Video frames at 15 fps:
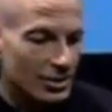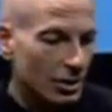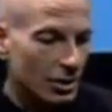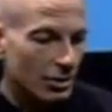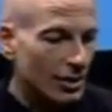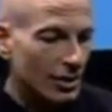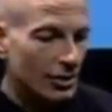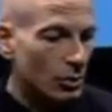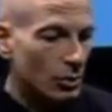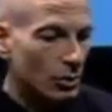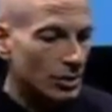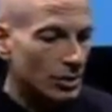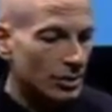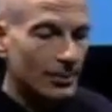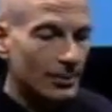all around the
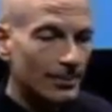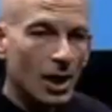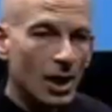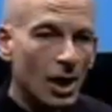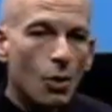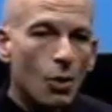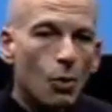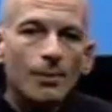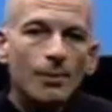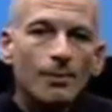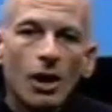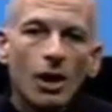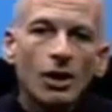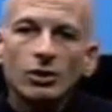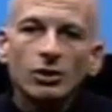world. What
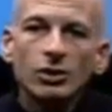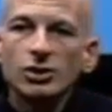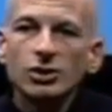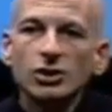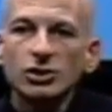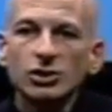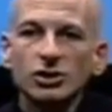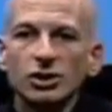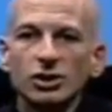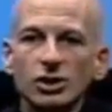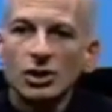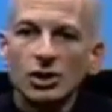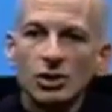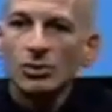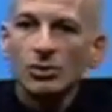marketers used to
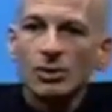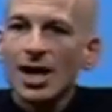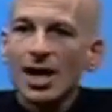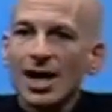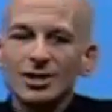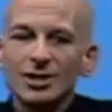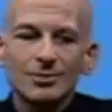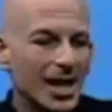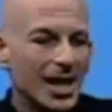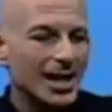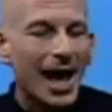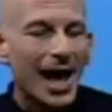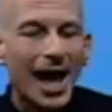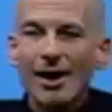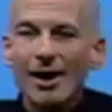do is
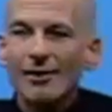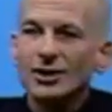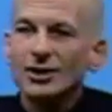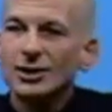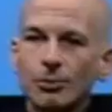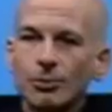make average